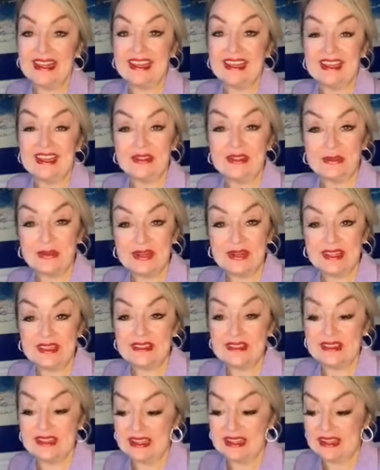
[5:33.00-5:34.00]
And one
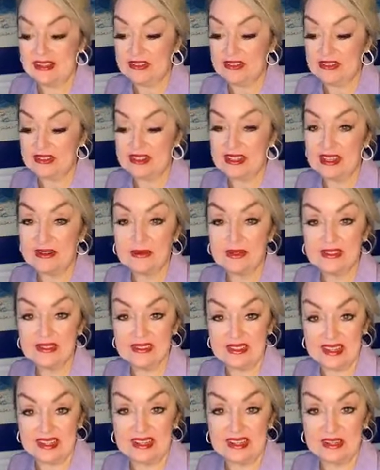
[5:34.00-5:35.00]
of the ladies that
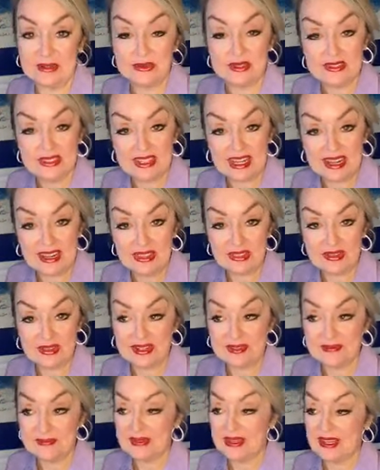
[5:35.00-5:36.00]
was there was
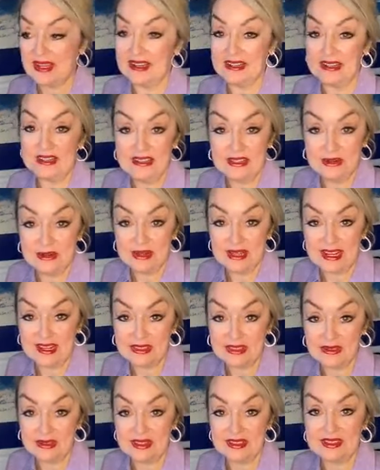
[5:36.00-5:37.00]
Catherine. I didn't know
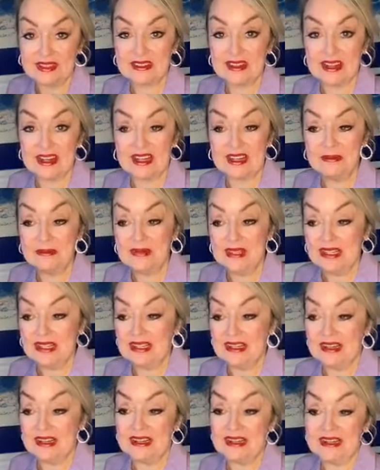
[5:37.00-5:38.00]
Catherine at the time.
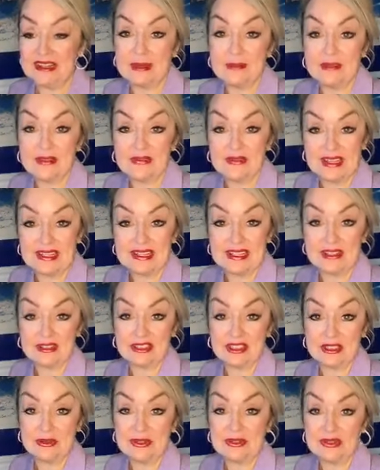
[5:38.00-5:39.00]
Uh, come to find
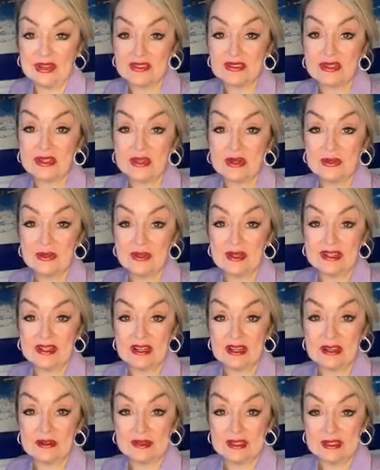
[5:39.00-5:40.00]
out, she was also
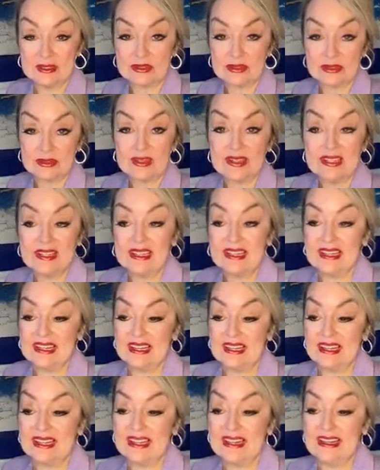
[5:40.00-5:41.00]
uh, a realtor.
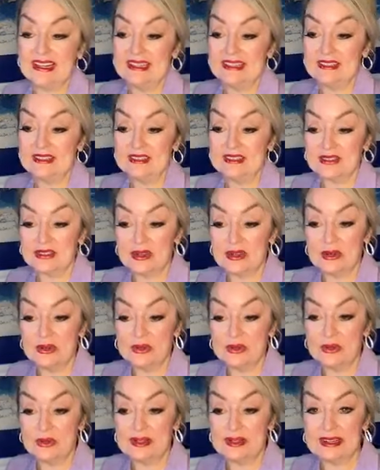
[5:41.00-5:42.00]
And
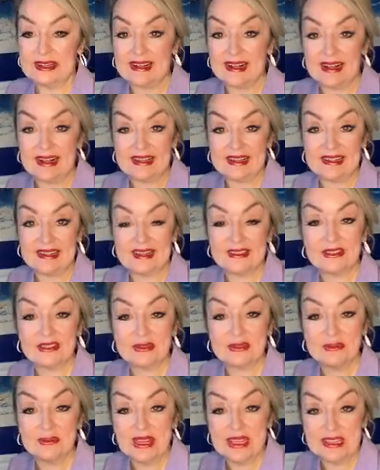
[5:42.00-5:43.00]
so I, I,
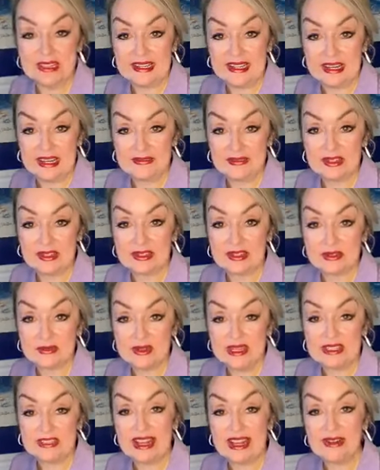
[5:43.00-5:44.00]
just made an effort to
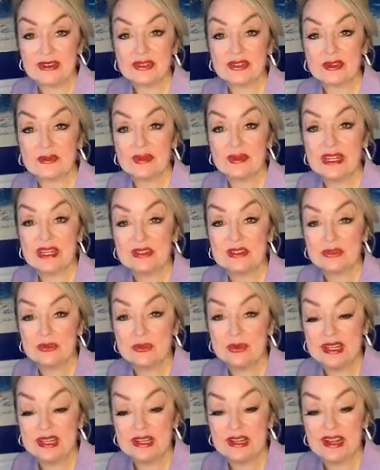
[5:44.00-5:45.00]
reach out to her
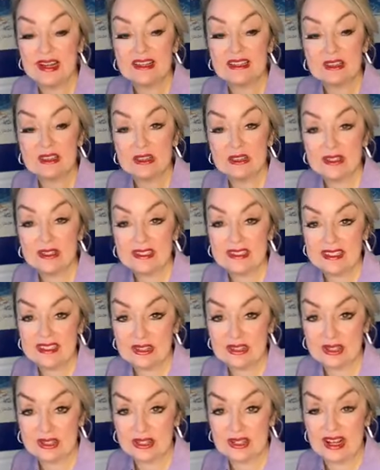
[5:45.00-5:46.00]
because when I looked
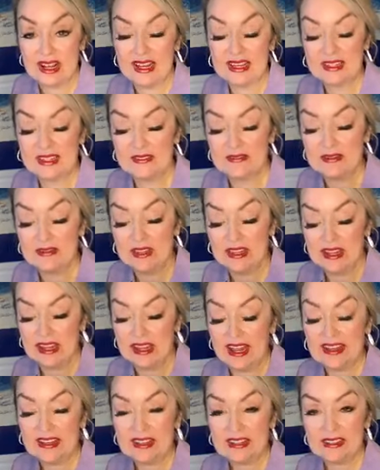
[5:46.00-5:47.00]
at her, I could,
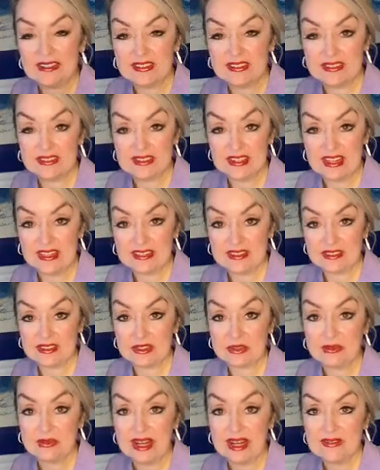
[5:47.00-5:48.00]
I could
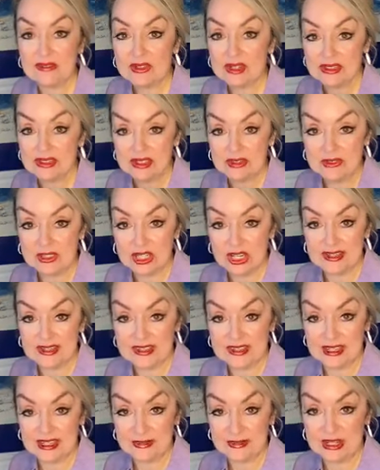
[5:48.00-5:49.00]
sense the reverence of
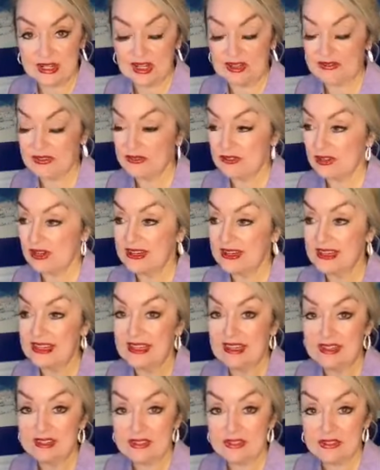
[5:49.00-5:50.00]
God coming off of her. I
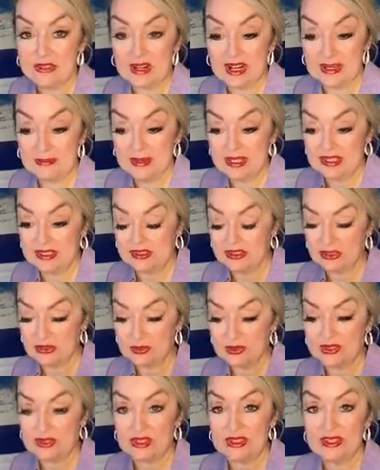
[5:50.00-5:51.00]
can't describe it. It
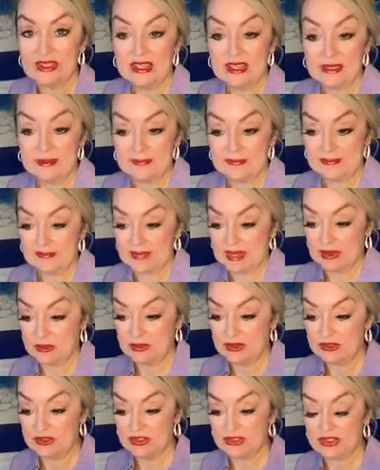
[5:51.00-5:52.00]
just was a,
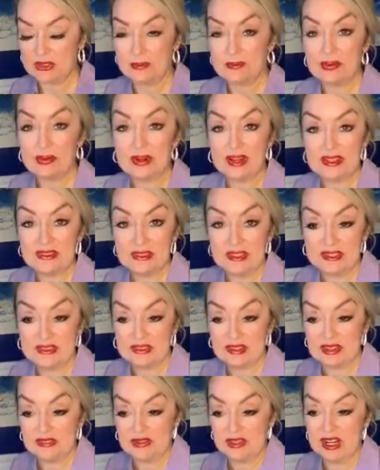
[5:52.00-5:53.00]
it was just a
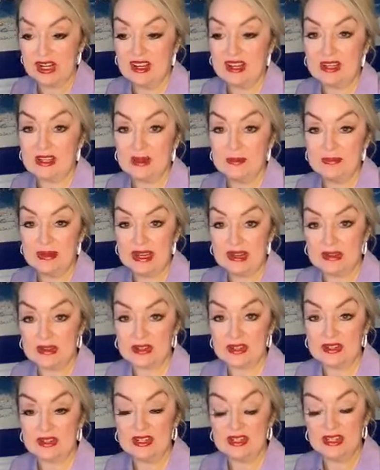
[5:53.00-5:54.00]
presence of God
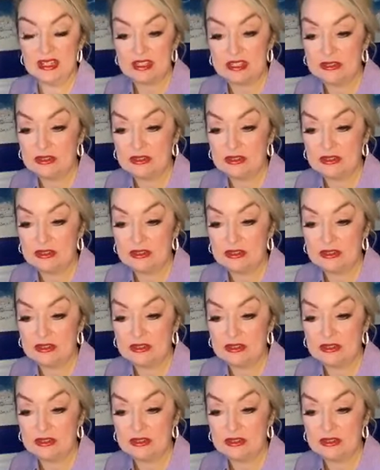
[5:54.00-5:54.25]
about her.